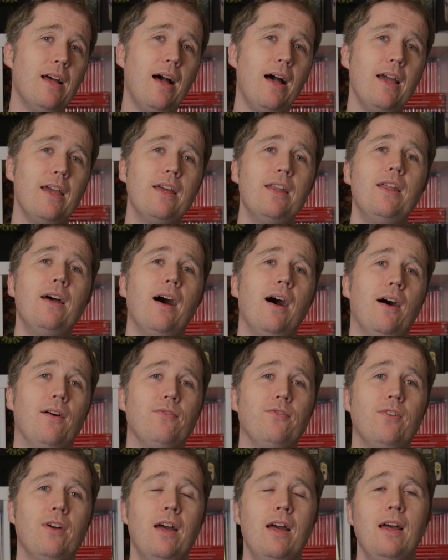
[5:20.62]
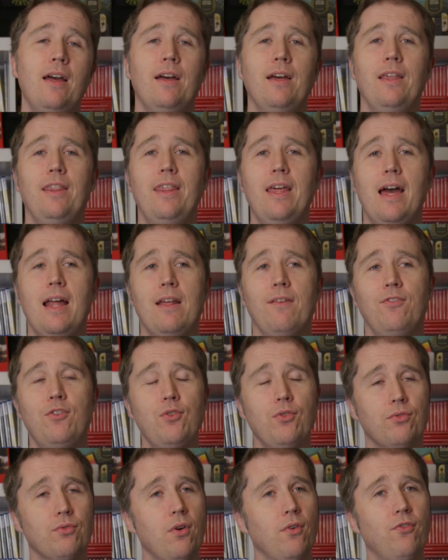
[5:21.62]
high enough that if
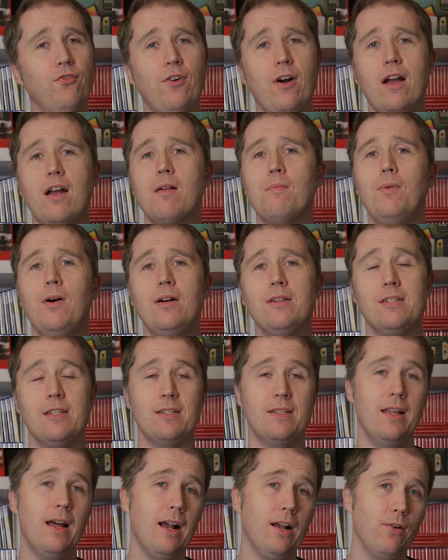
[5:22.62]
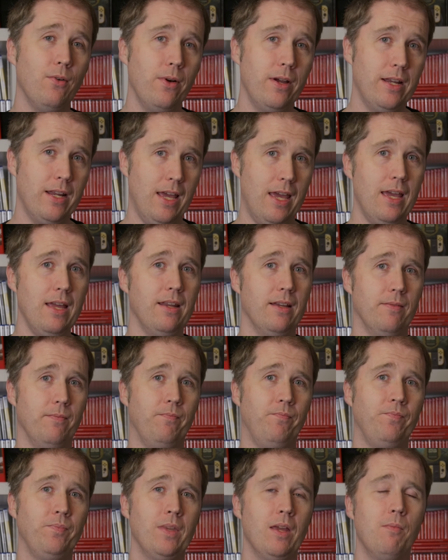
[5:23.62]
you throw fireballs, it's not going to hit
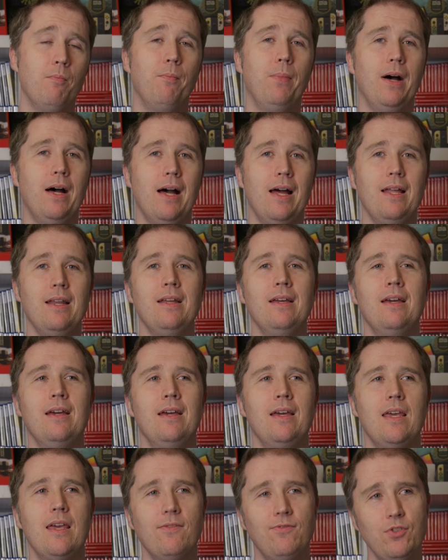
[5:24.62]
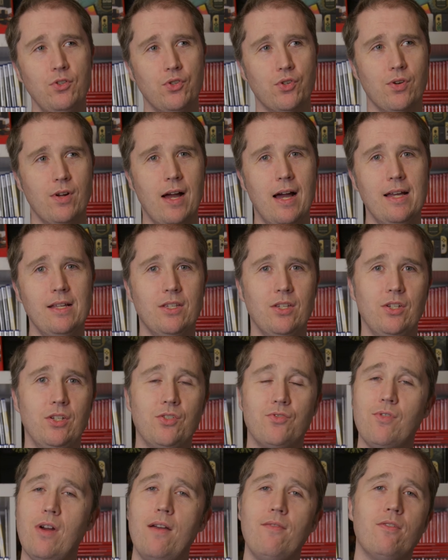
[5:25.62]
him. But if you try to
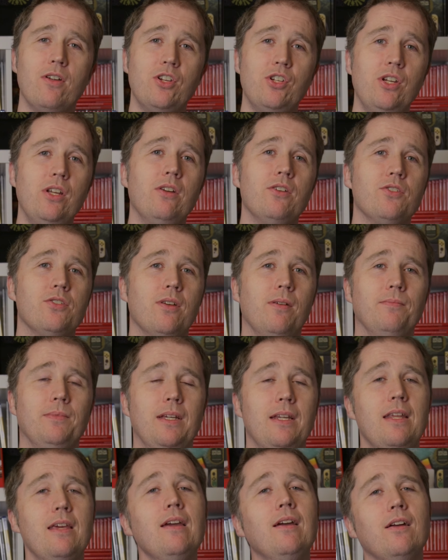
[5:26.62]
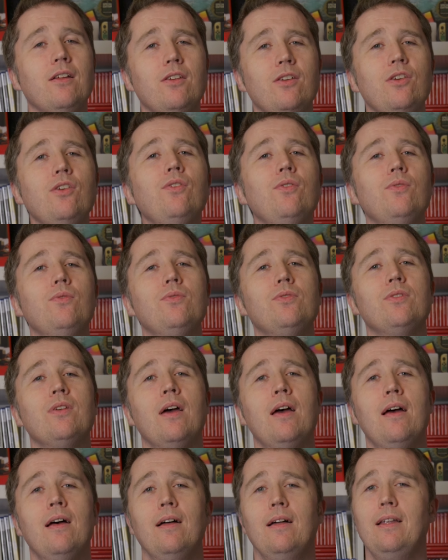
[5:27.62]
drive rush in or something, he can use
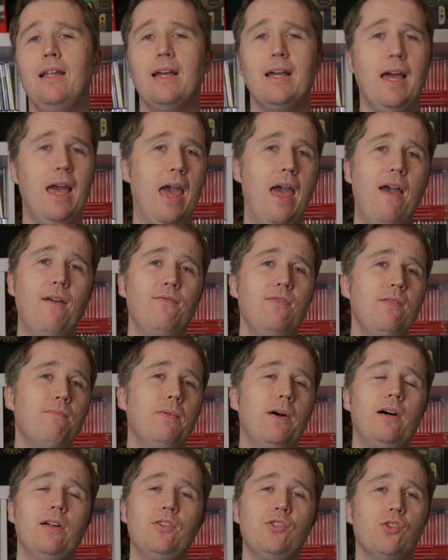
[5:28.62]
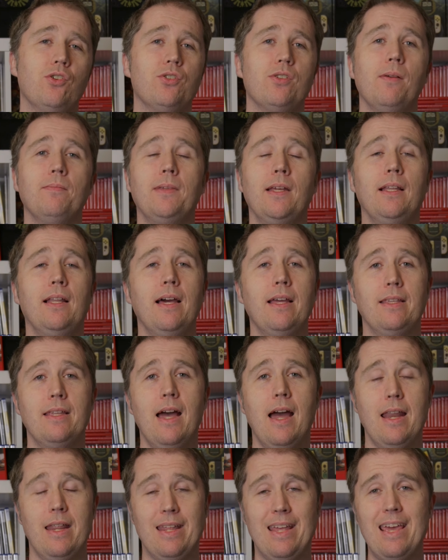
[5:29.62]
like a heavy punch or something like that and